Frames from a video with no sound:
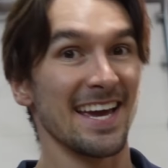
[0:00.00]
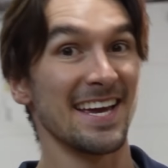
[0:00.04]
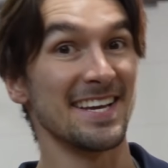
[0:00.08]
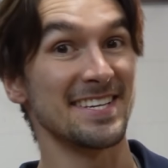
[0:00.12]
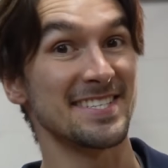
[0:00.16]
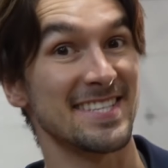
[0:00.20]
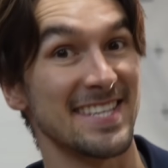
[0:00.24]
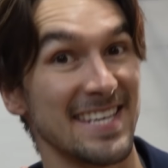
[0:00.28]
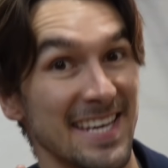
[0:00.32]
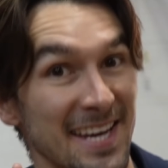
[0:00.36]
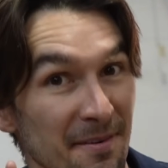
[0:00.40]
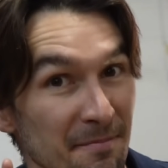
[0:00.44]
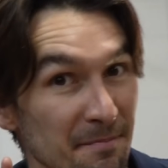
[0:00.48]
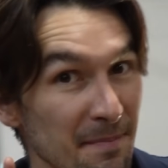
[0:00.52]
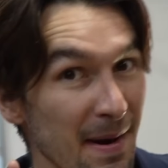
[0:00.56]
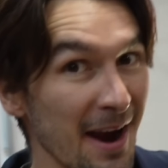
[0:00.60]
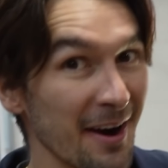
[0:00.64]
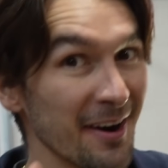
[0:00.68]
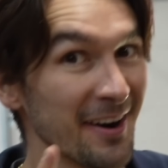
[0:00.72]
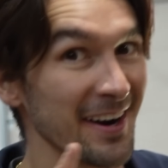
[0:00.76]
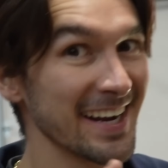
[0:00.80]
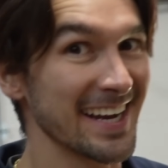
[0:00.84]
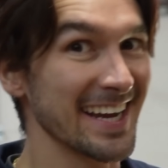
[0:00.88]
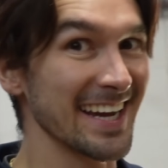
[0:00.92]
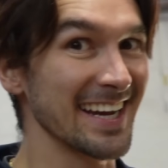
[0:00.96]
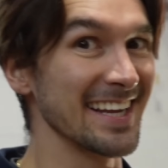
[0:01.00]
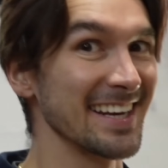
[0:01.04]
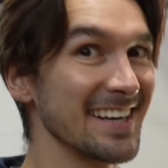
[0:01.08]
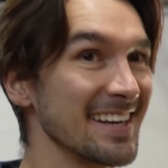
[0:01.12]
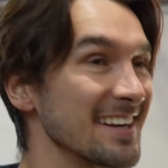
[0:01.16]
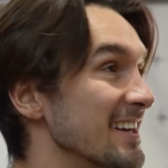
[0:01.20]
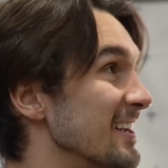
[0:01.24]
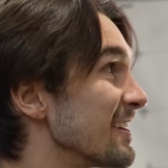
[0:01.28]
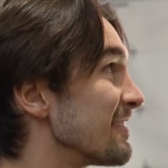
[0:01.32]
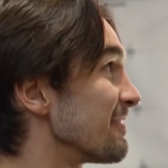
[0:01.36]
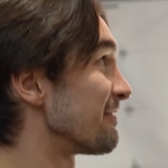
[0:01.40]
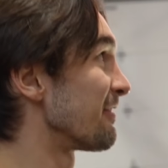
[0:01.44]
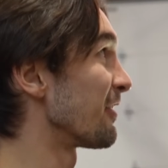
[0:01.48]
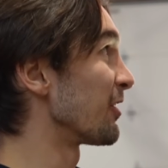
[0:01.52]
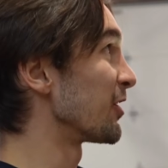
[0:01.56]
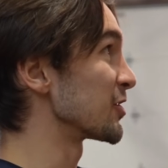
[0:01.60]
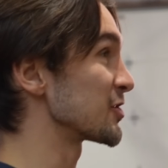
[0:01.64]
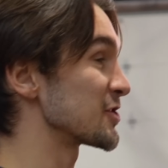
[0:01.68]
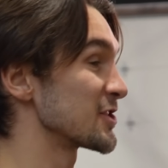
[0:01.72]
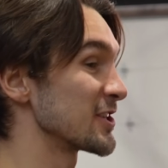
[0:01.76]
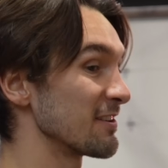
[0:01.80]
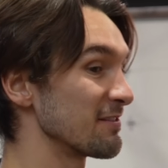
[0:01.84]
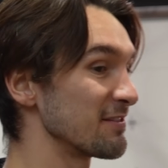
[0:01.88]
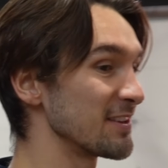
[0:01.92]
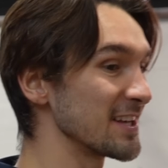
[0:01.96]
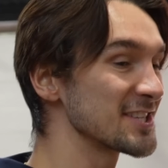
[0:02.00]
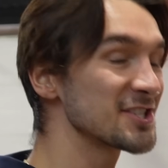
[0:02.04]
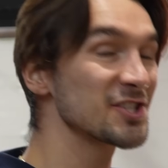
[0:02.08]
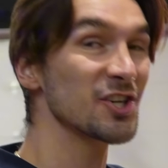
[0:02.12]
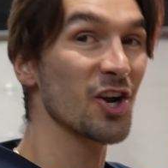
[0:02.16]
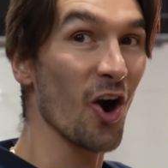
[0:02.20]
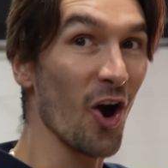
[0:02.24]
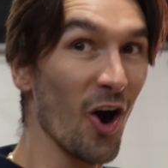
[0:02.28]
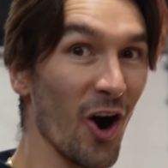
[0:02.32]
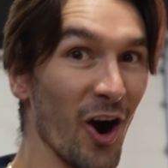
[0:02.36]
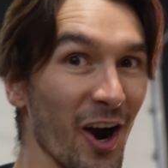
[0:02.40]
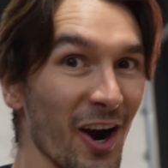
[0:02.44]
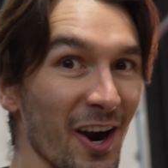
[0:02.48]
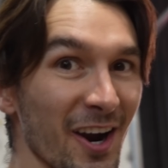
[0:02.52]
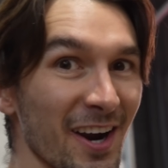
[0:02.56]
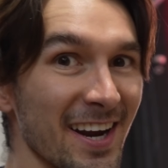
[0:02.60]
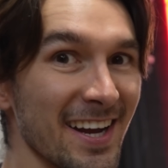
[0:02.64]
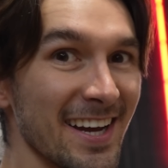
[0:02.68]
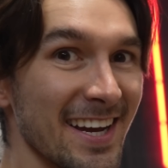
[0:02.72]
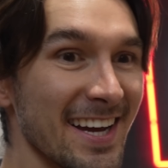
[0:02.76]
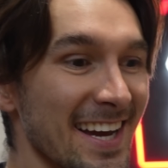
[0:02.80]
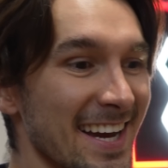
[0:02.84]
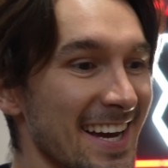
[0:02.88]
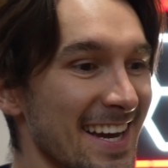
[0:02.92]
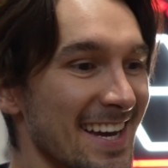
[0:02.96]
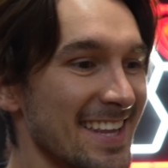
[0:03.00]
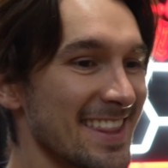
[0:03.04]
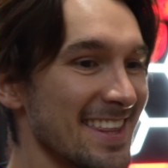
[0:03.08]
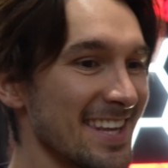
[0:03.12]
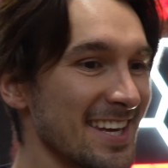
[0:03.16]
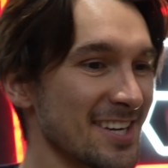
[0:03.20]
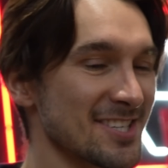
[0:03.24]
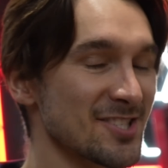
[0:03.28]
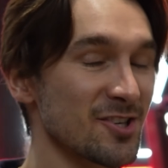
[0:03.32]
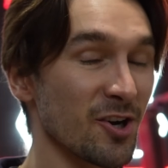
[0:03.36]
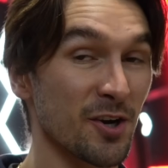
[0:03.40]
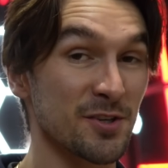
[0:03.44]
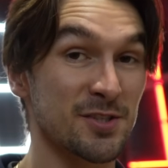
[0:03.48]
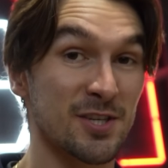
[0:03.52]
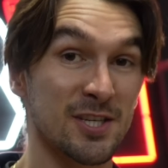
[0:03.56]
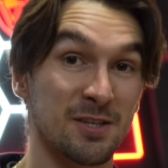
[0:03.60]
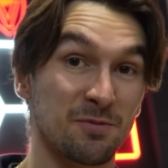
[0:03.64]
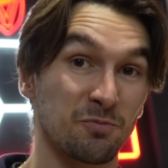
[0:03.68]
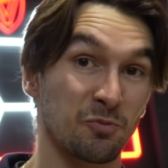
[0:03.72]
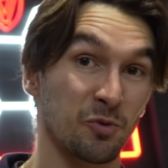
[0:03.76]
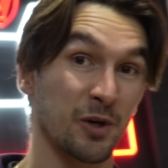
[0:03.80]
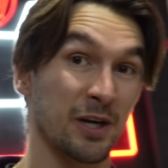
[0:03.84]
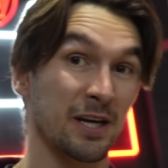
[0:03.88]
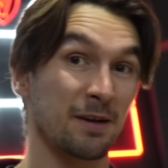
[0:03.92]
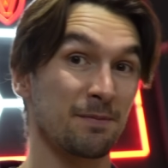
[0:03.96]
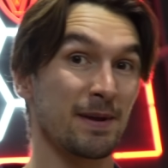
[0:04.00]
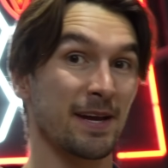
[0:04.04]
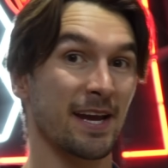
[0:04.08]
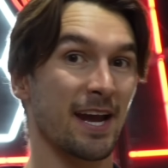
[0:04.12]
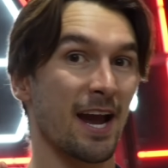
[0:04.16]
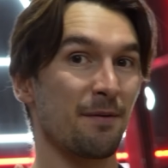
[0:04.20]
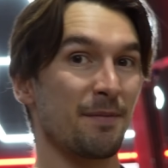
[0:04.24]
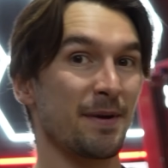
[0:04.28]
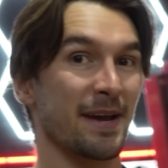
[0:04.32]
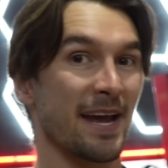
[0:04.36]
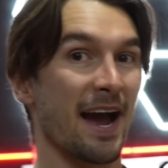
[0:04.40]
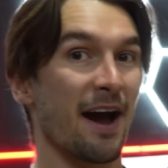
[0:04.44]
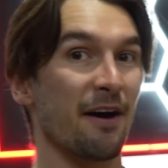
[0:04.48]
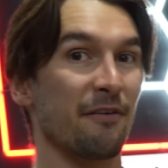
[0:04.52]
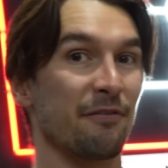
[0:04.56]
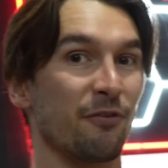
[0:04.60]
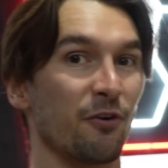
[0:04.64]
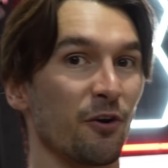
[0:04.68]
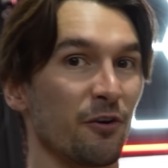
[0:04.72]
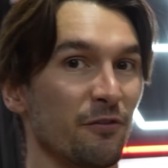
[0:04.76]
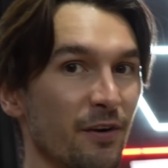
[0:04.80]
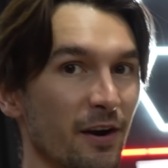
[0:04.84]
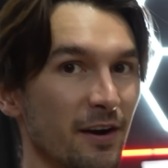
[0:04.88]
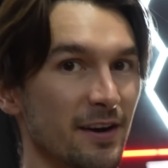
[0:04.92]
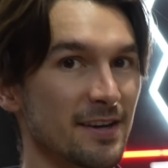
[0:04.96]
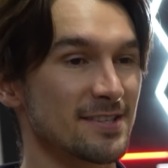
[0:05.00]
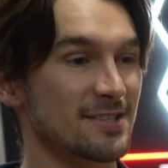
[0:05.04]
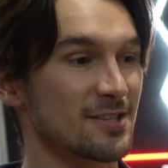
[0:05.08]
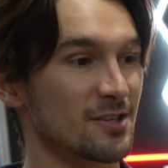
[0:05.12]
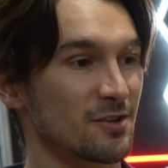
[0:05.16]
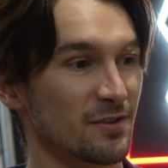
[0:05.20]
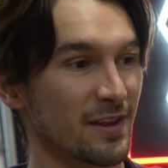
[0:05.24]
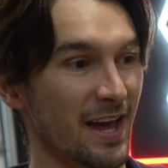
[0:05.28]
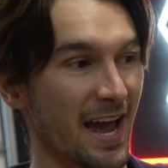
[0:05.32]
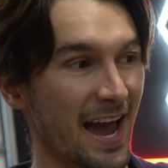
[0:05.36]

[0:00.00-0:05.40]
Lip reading: is the American version of this car. The exhaust system we're gonna be coming out for very soon, the